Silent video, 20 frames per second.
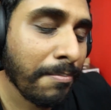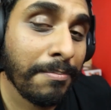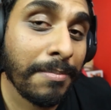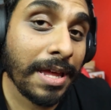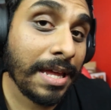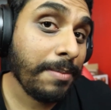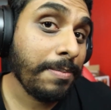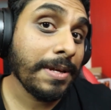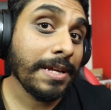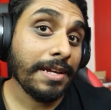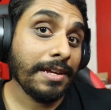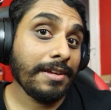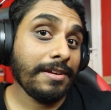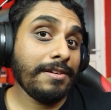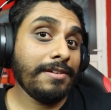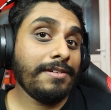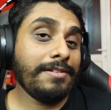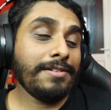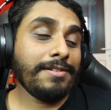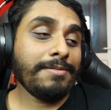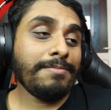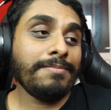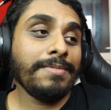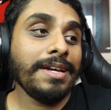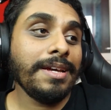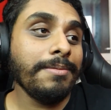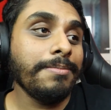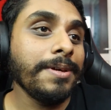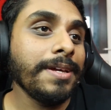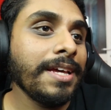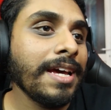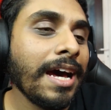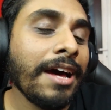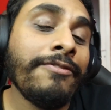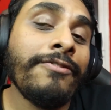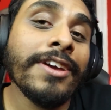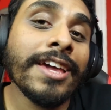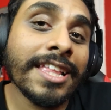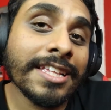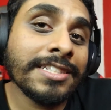Maybe. I
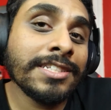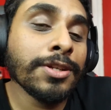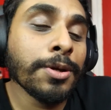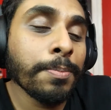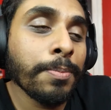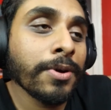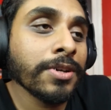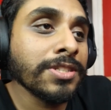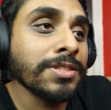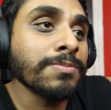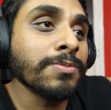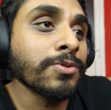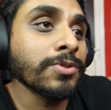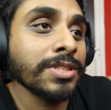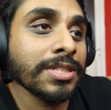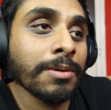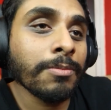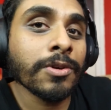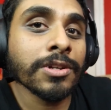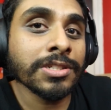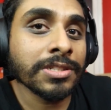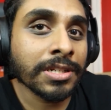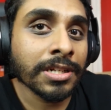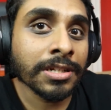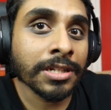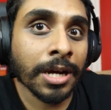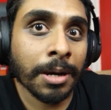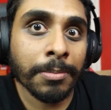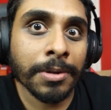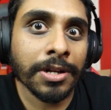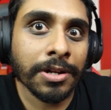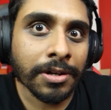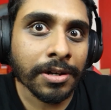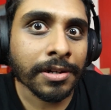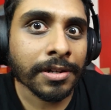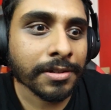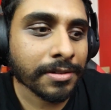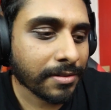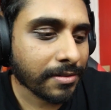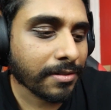think it's still possible someone can come
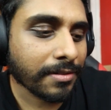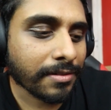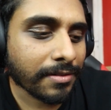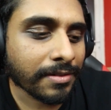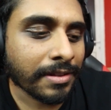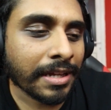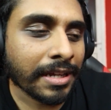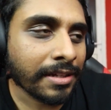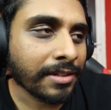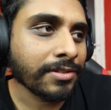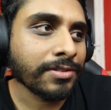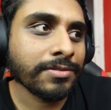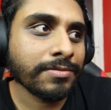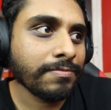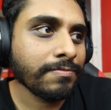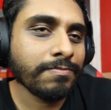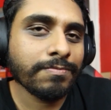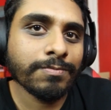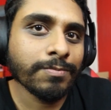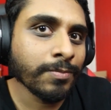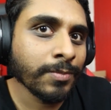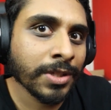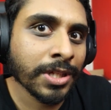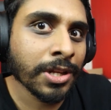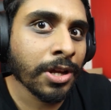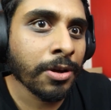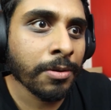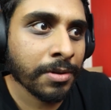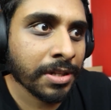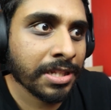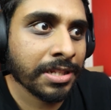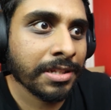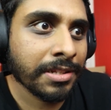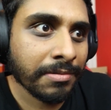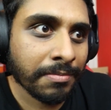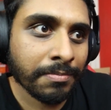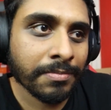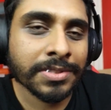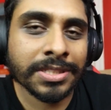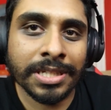along. Like, you know,
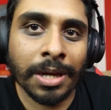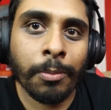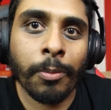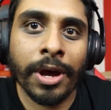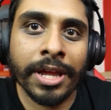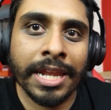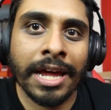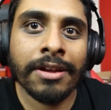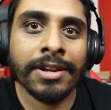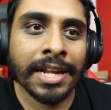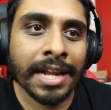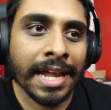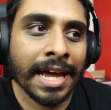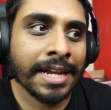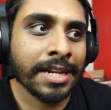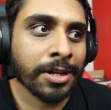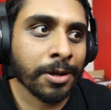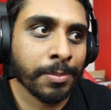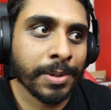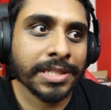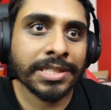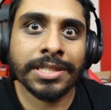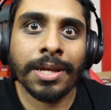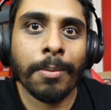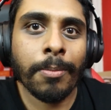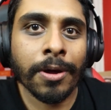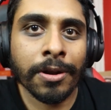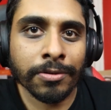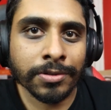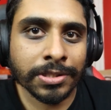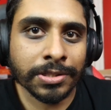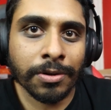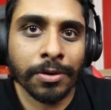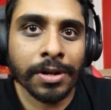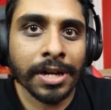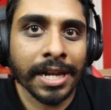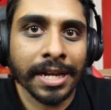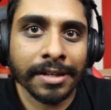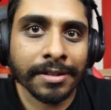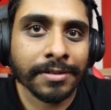somewhere down the line there'll be someone who'll
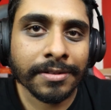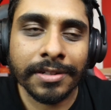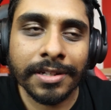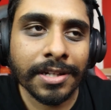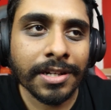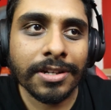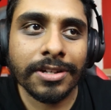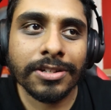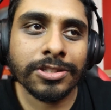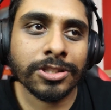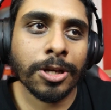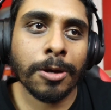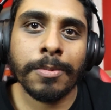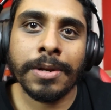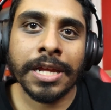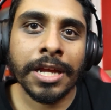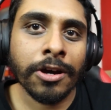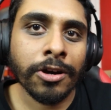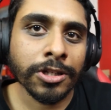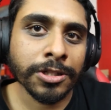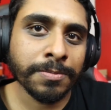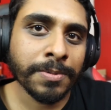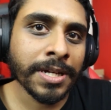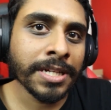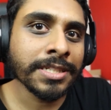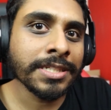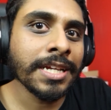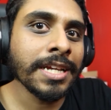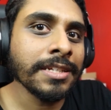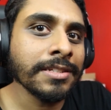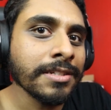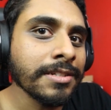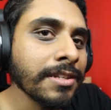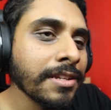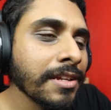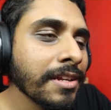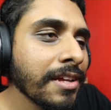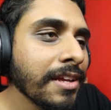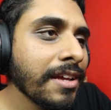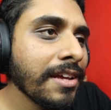score like so many goals per
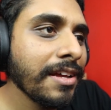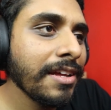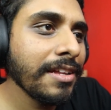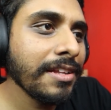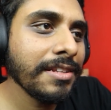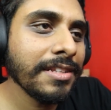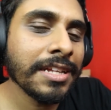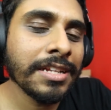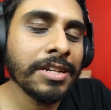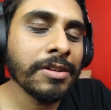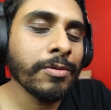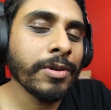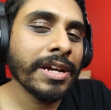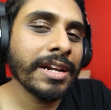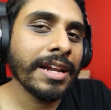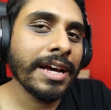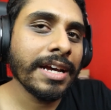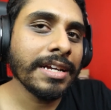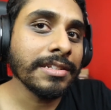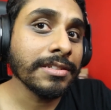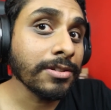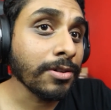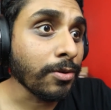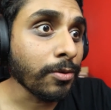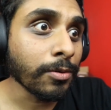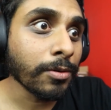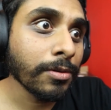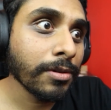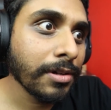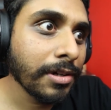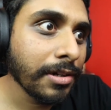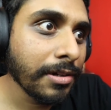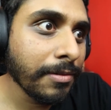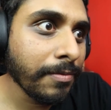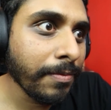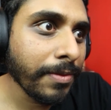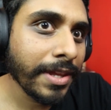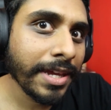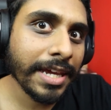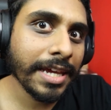season. Then you realize, oh,
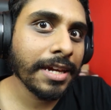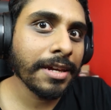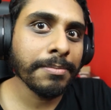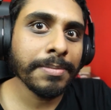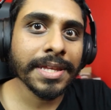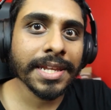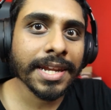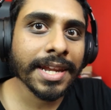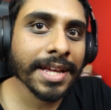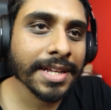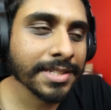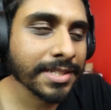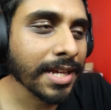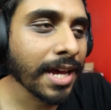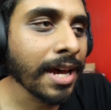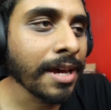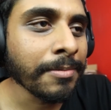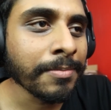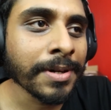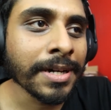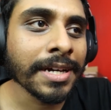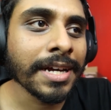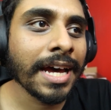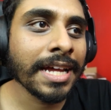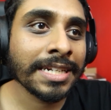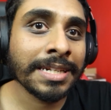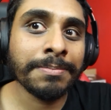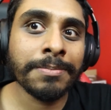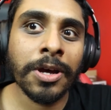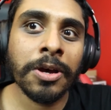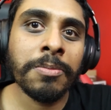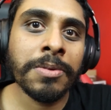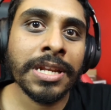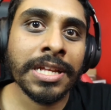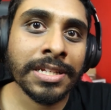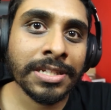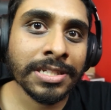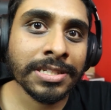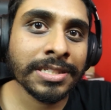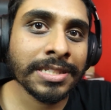he could be the next guy, but at the moment
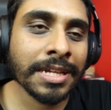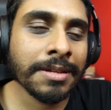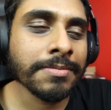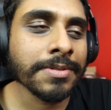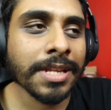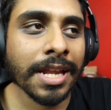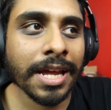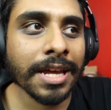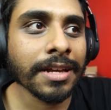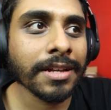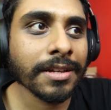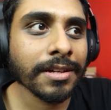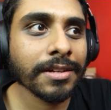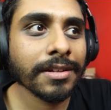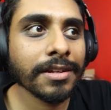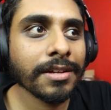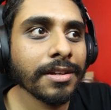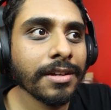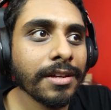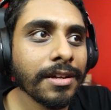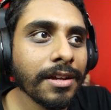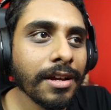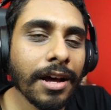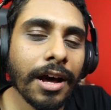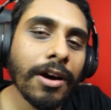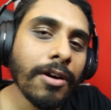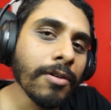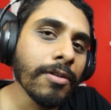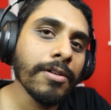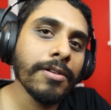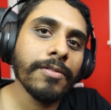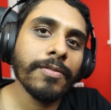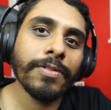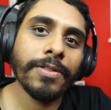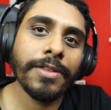it just seems like, oh,